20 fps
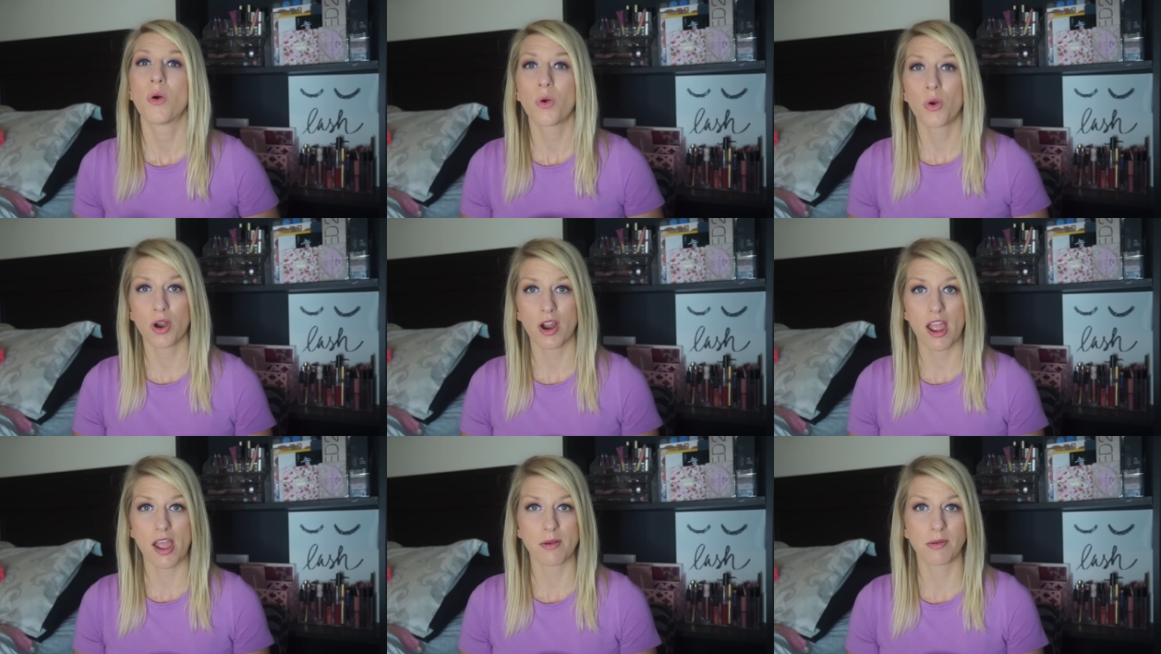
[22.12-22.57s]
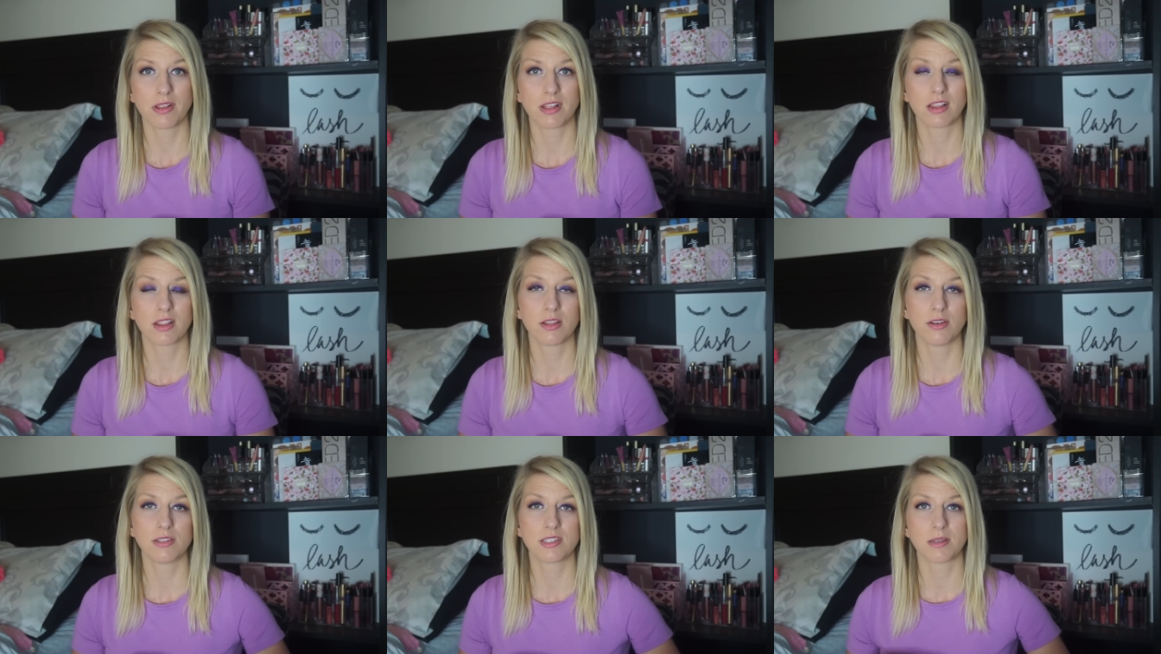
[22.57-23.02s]
or I will
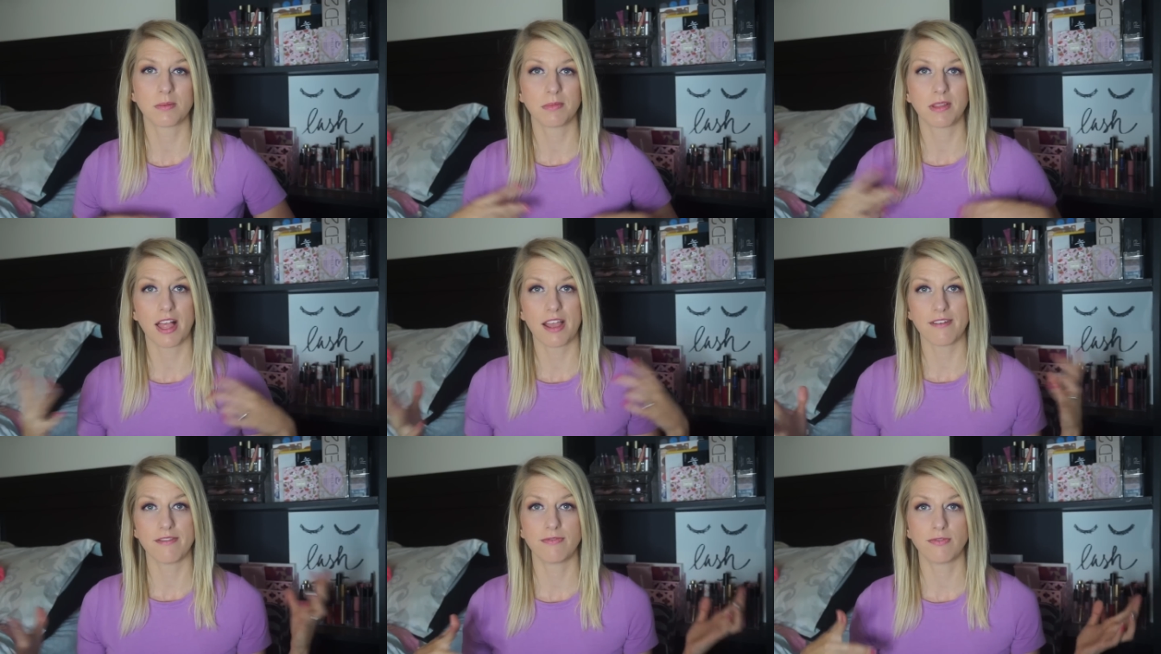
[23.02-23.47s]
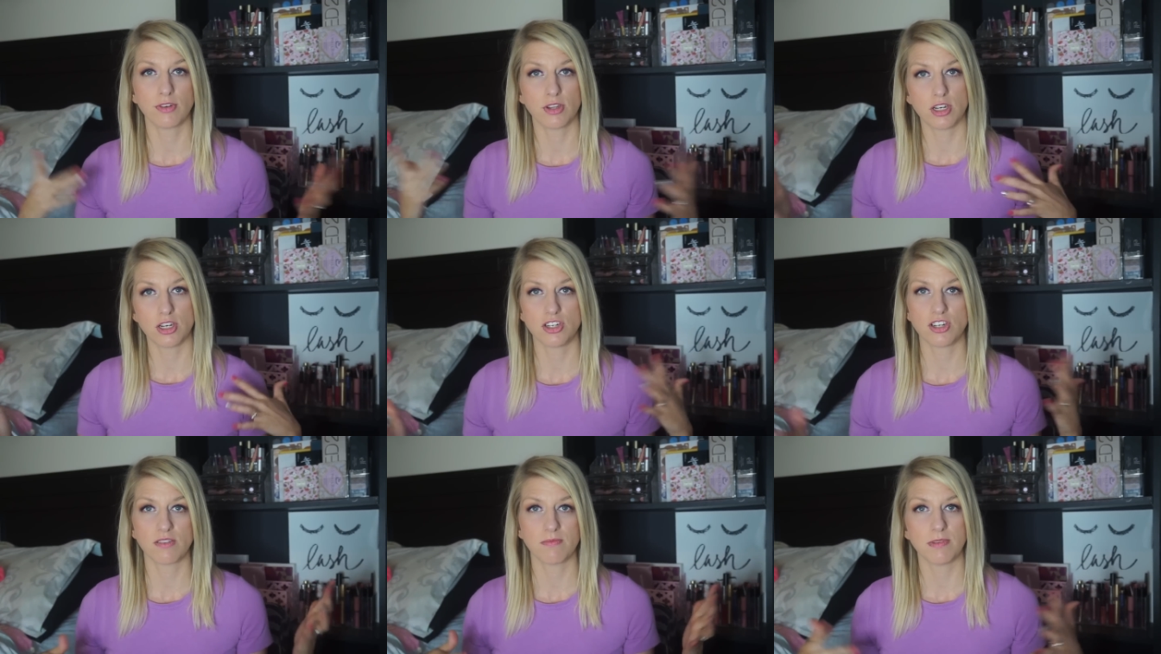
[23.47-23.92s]
include some live
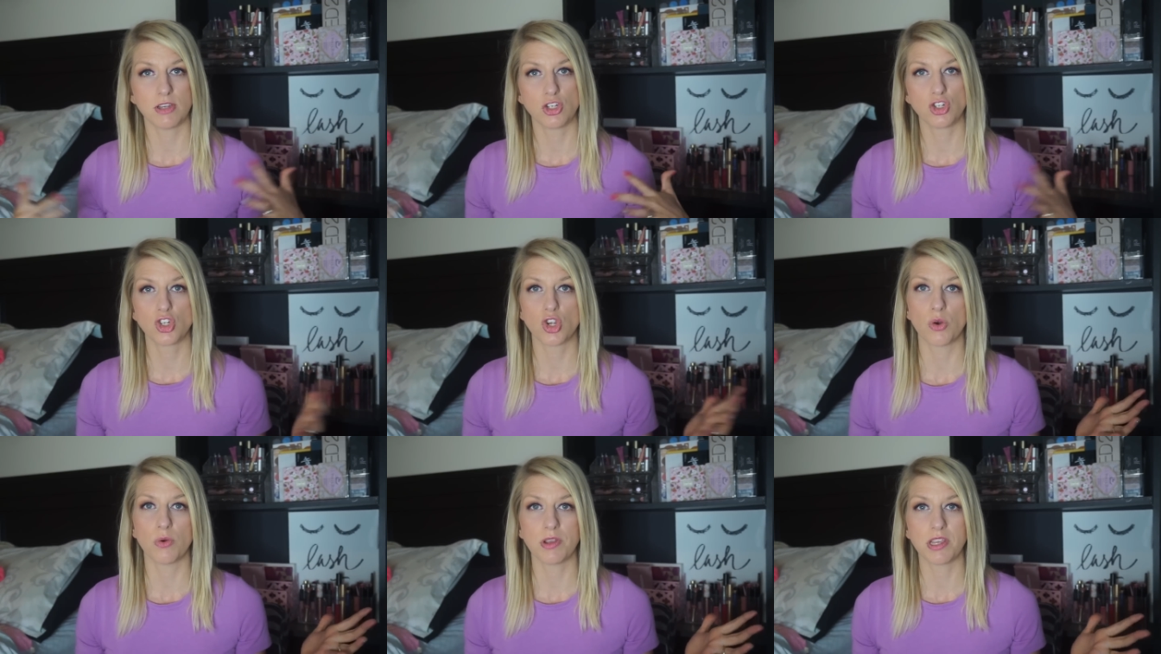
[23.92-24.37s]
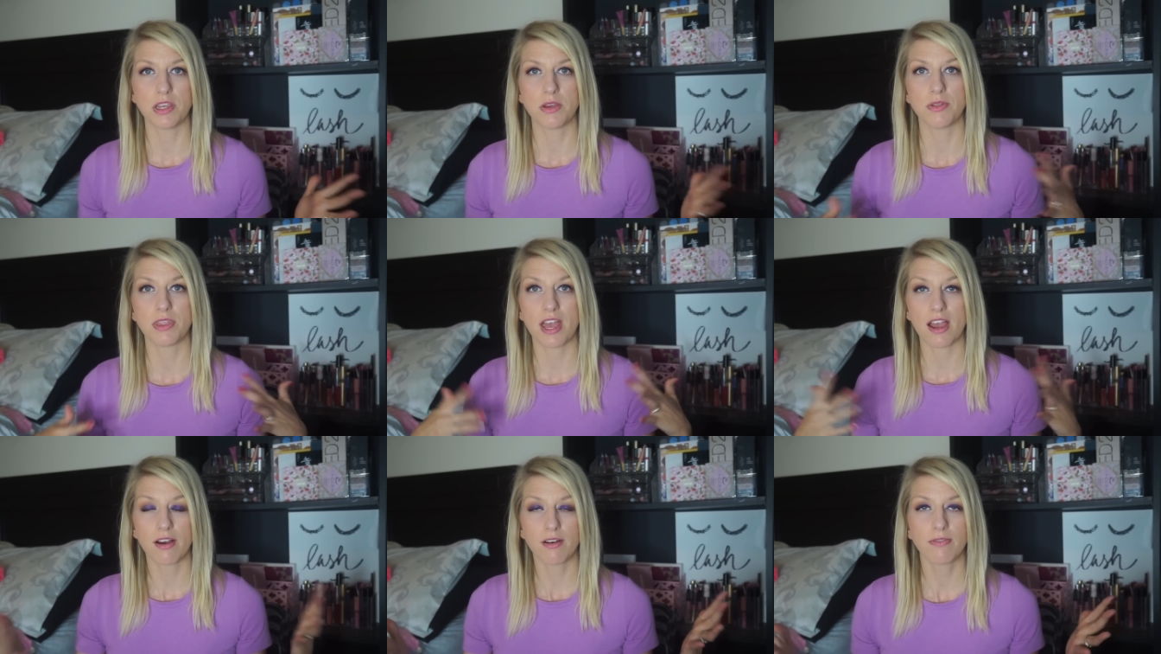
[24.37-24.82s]
footage of me showing
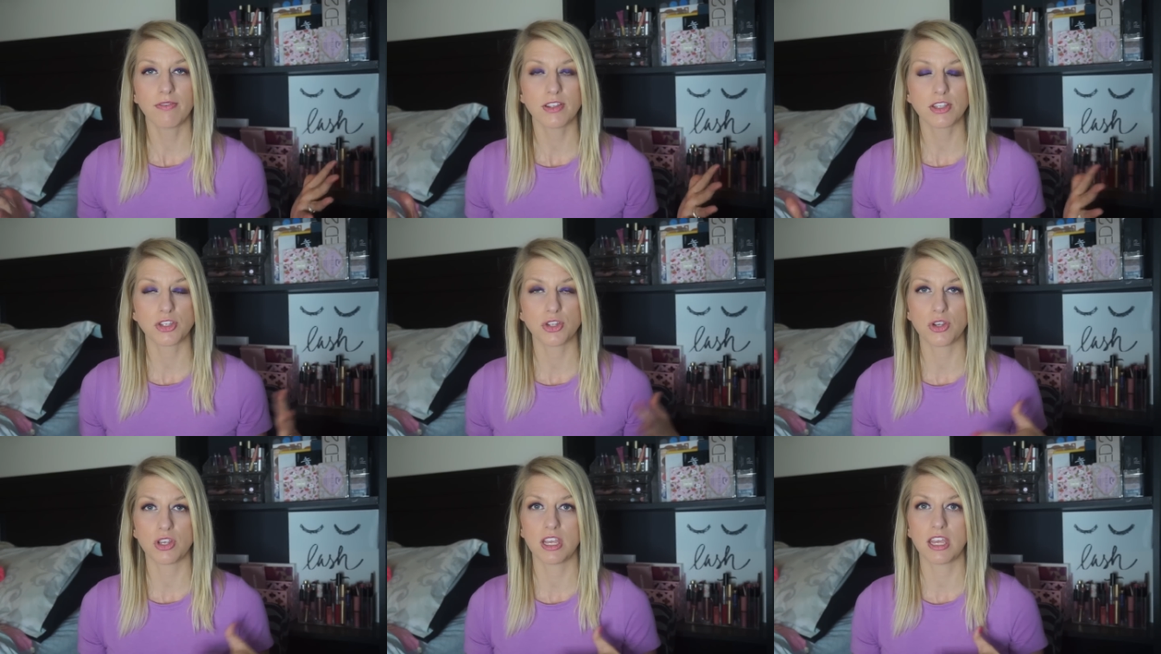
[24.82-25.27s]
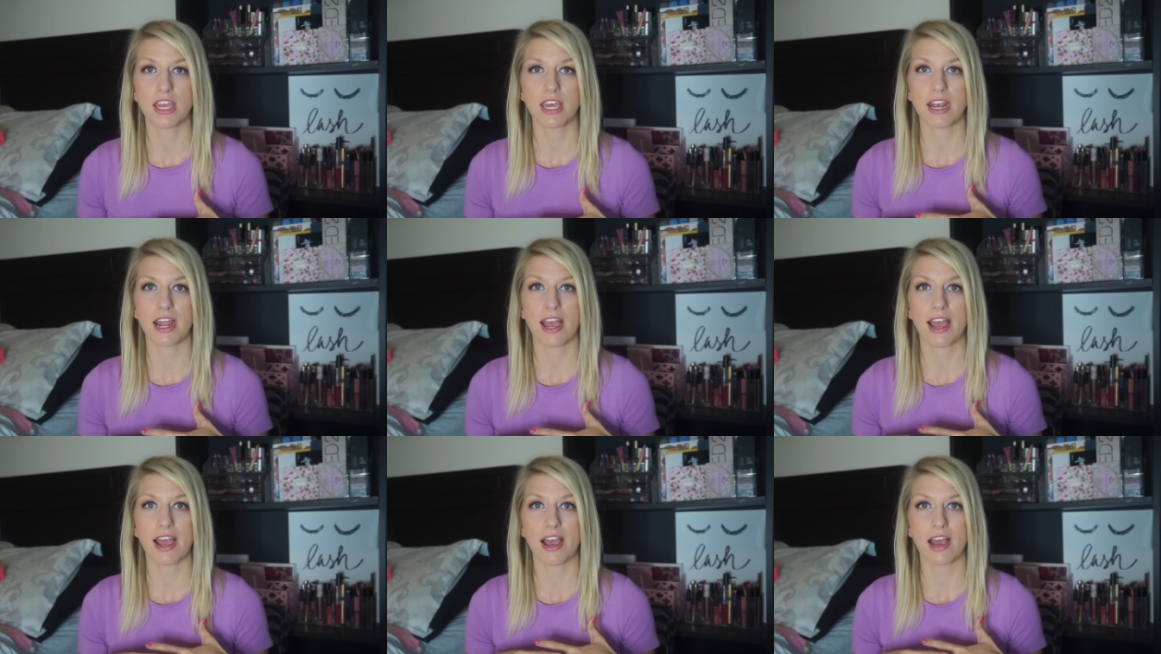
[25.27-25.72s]
you the outfit so you can
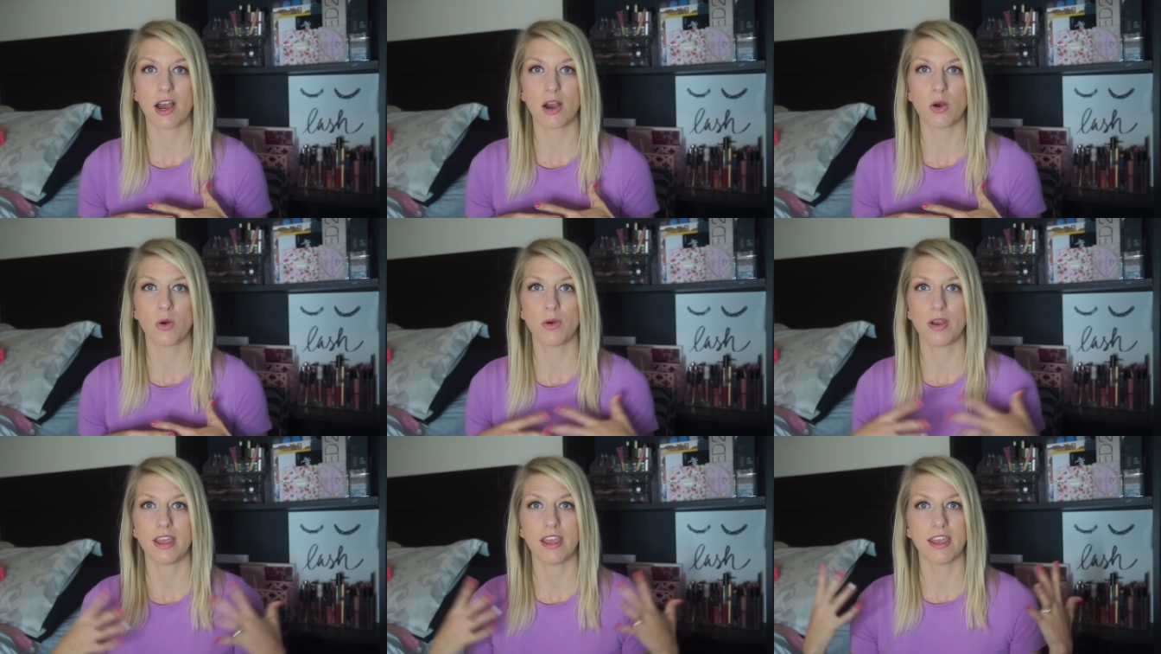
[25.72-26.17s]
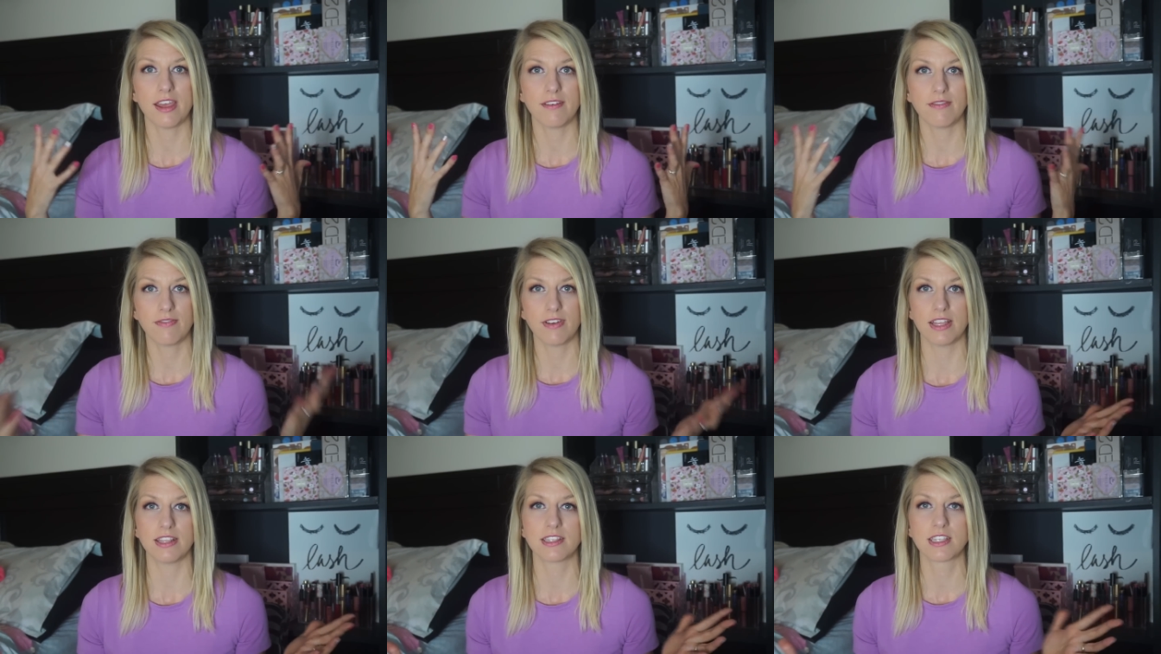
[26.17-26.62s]
get how it
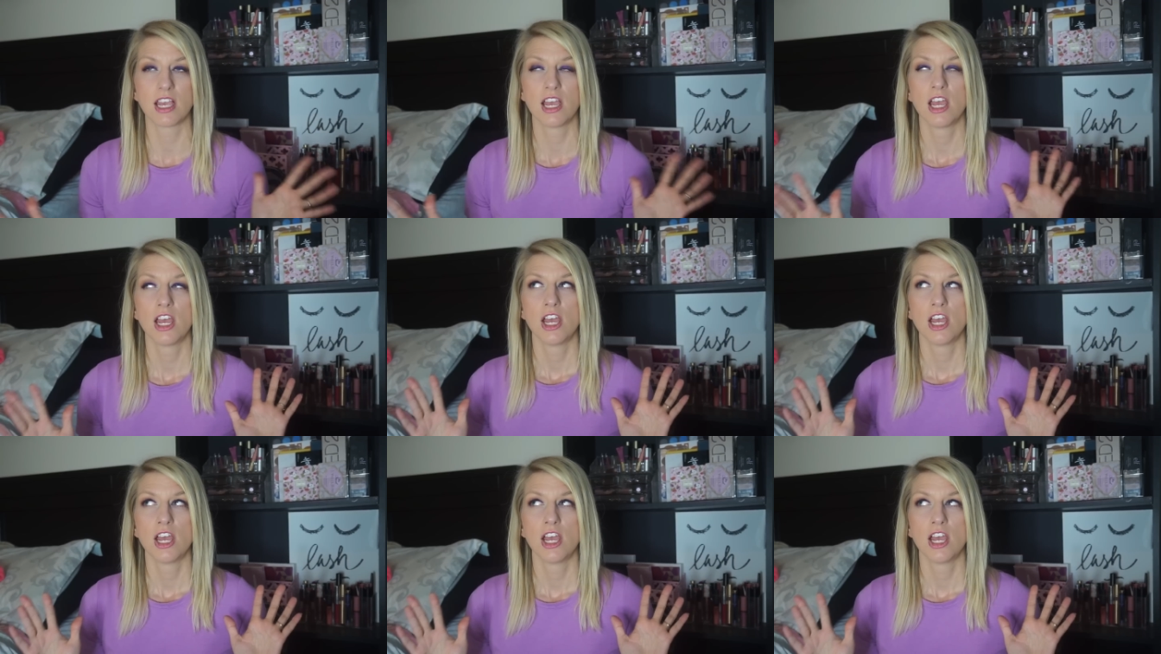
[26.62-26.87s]
fits.